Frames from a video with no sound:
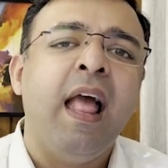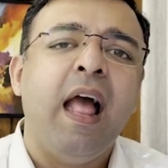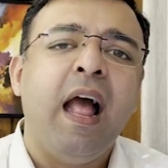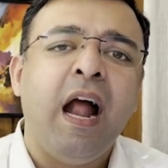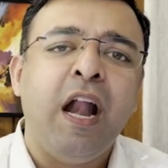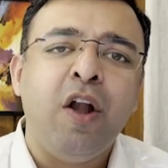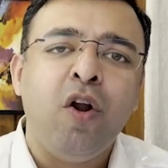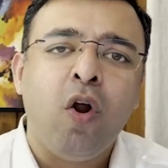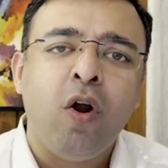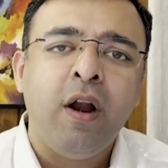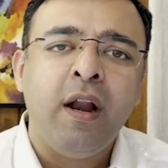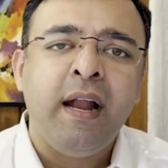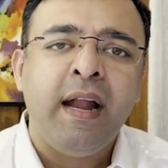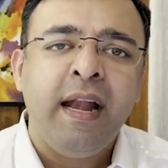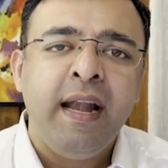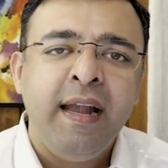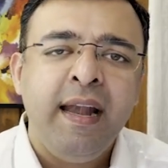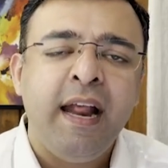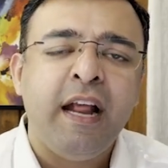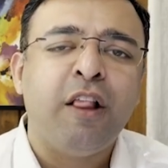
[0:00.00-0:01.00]
and dollar
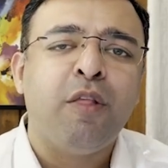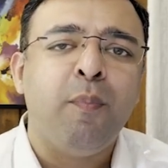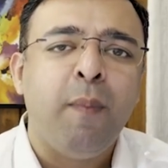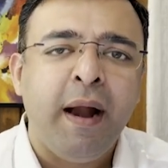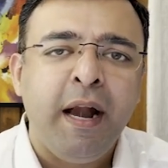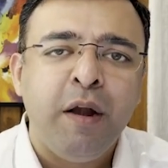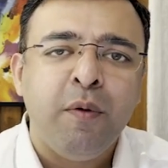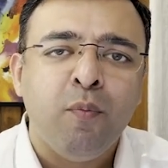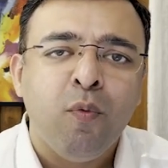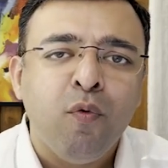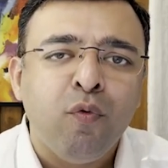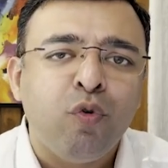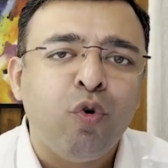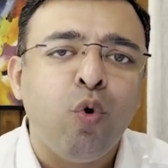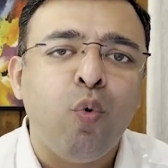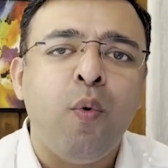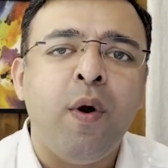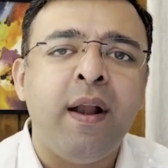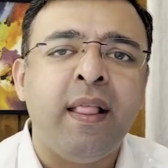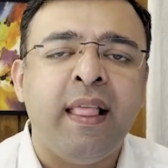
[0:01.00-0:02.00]
index might move
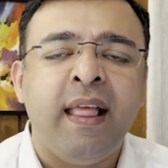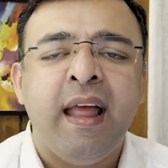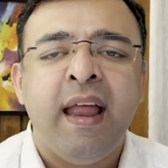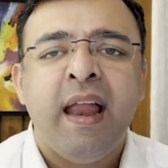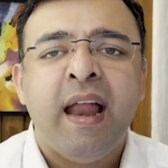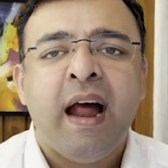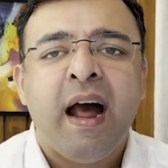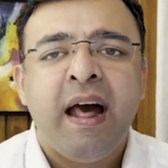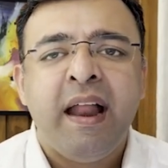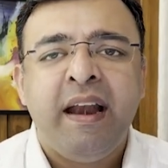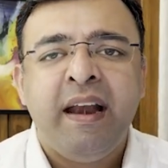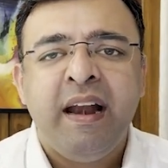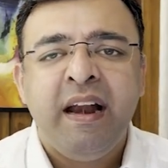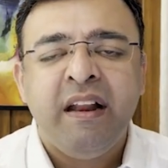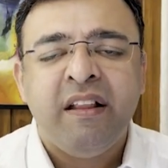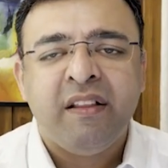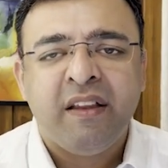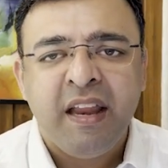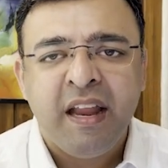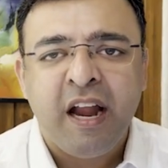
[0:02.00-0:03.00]
towards
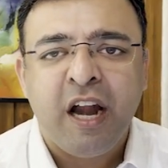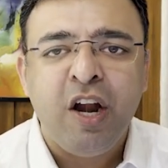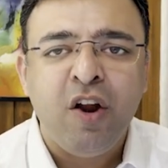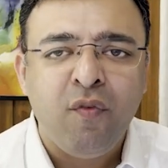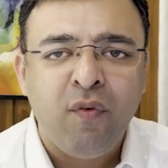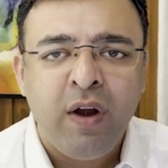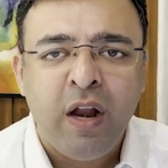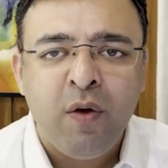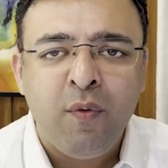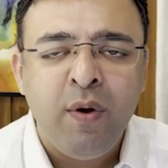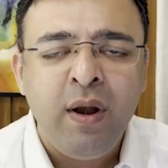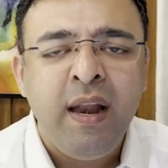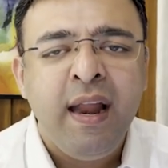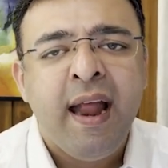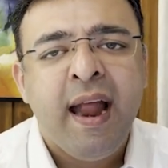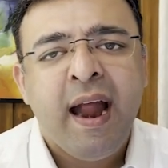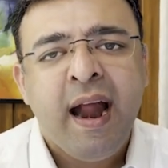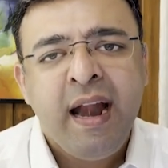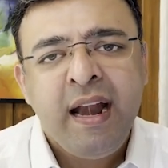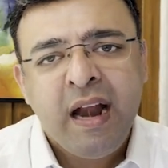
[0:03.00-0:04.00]
103 kind of level
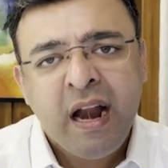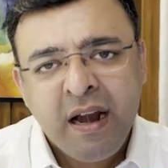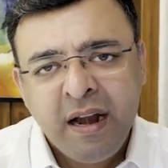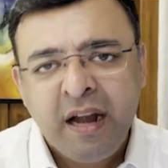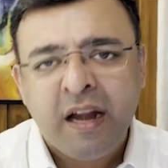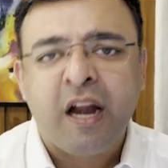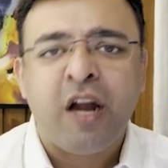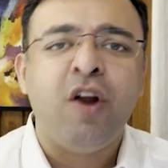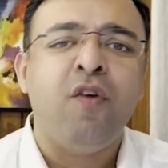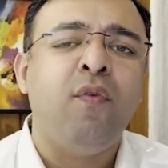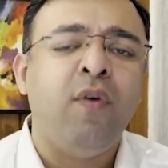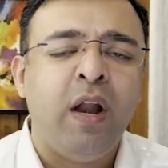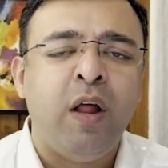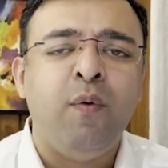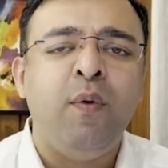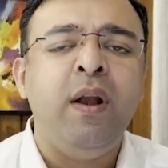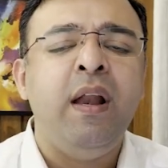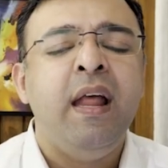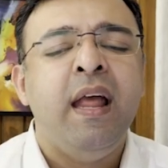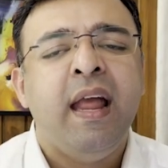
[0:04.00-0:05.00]
and 100 kind of
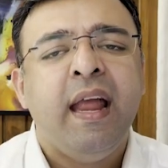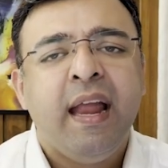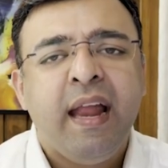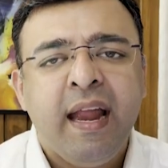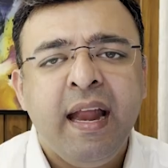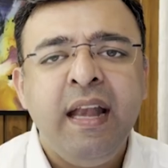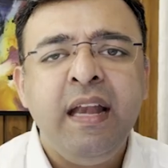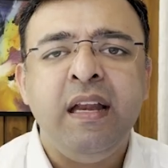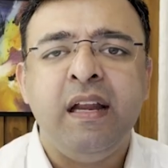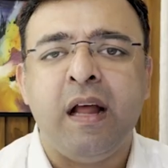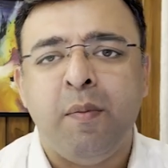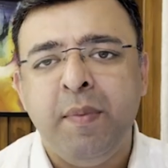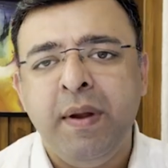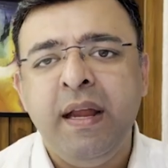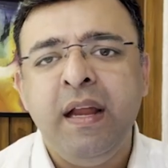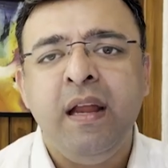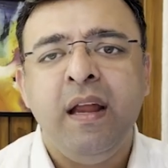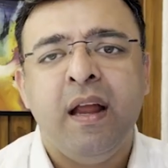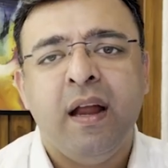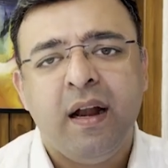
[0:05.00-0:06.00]
level in
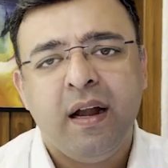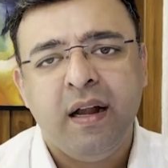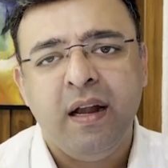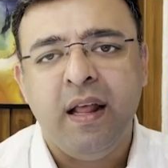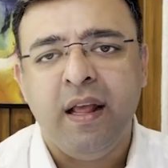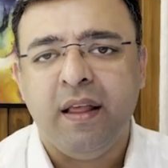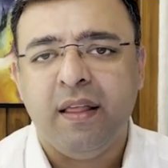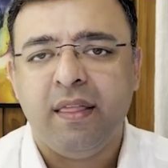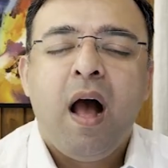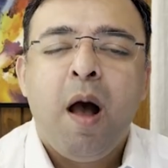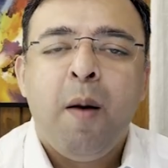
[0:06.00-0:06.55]
coming days.